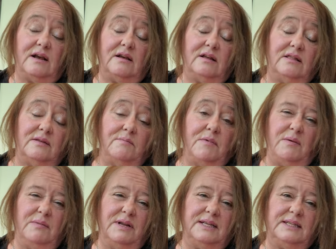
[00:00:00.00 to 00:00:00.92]
uh, at the
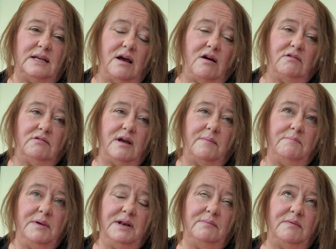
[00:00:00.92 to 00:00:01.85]
moment is a, a
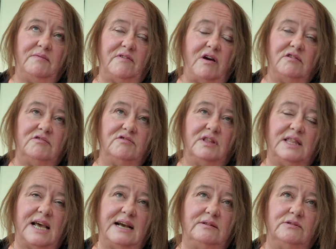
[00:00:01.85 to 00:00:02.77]
minimum of hundred
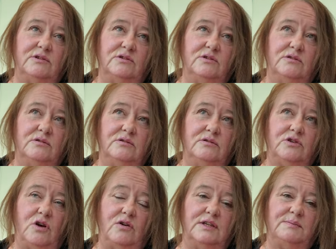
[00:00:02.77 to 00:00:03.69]
thousand
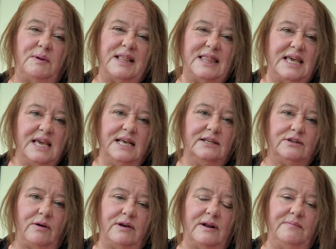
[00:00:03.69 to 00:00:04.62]
dollars, but I think it's
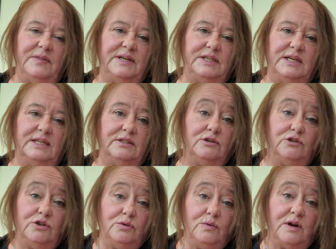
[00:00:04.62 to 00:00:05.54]
going up this year to
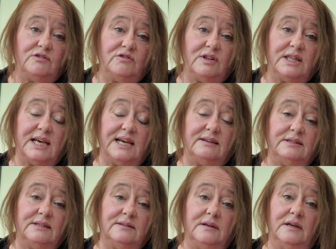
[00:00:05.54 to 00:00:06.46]
two hundred
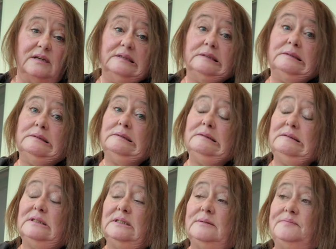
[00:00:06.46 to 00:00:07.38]
thousand.
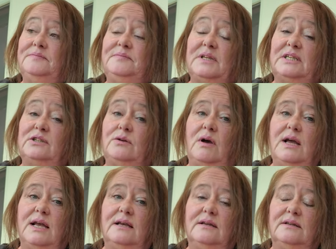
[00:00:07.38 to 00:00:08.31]
It's
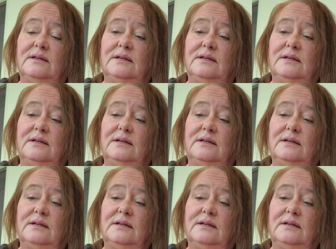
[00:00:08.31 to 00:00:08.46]
quite